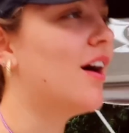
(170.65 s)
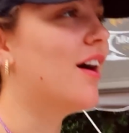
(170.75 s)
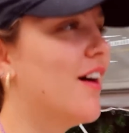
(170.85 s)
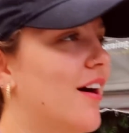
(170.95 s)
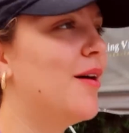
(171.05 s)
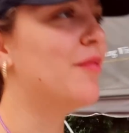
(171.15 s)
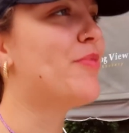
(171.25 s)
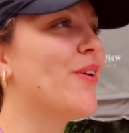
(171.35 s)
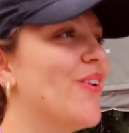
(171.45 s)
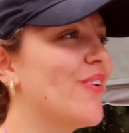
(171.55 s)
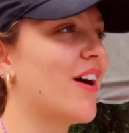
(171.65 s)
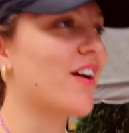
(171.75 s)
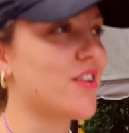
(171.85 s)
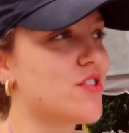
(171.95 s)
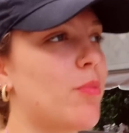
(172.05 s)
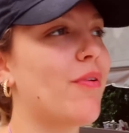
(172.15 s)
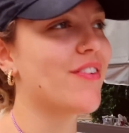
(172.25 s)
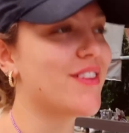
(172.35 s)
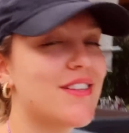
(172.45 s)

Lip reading: But we are going to stop off at the